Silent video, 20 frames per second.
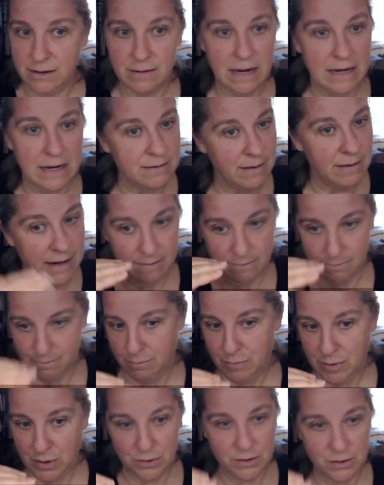and
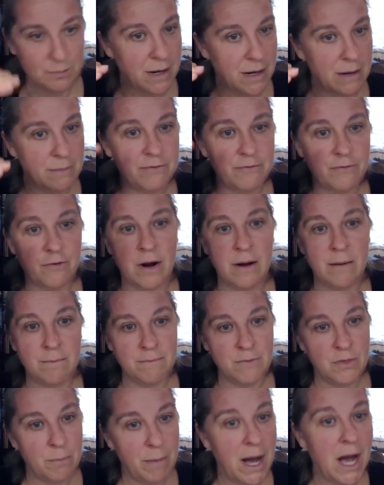build them up from
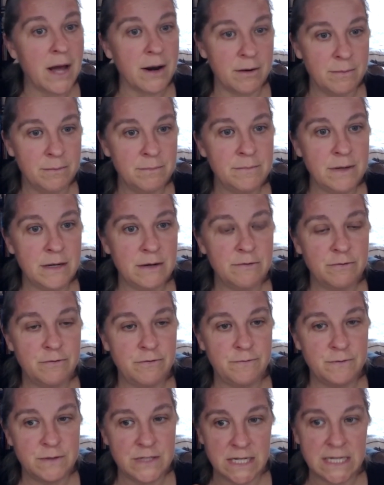the bottom
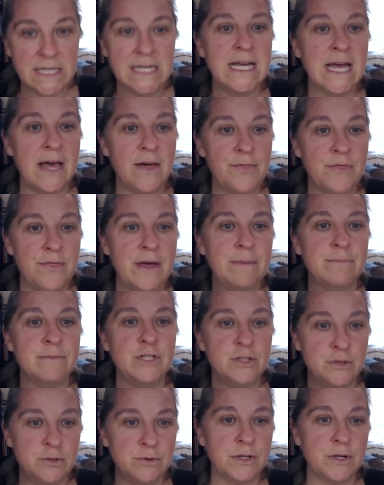to get them to
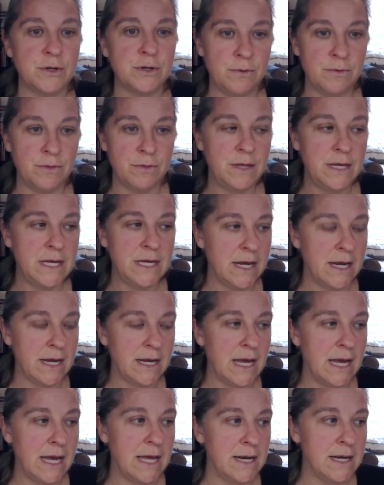do their own thinking.
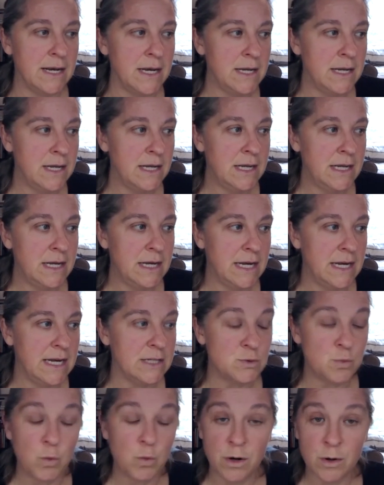And
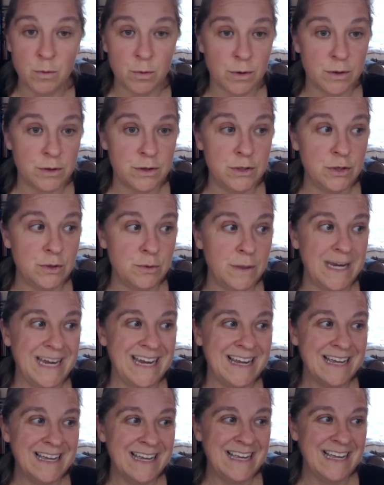it's work worth
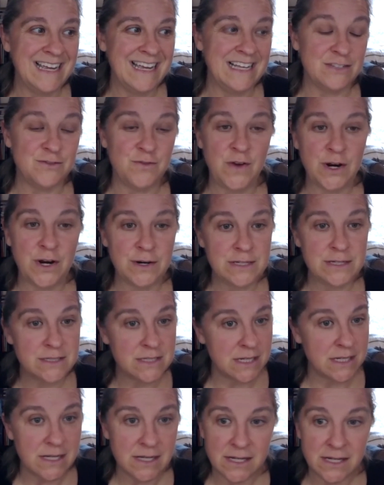doing. It's very
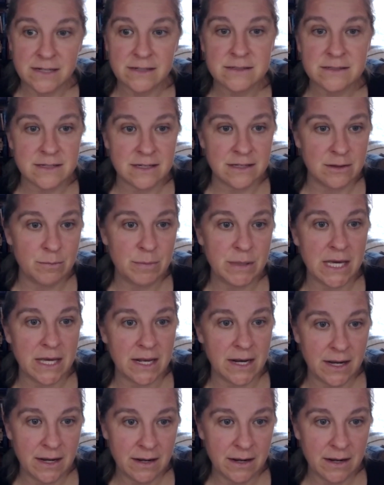tedious in the beginning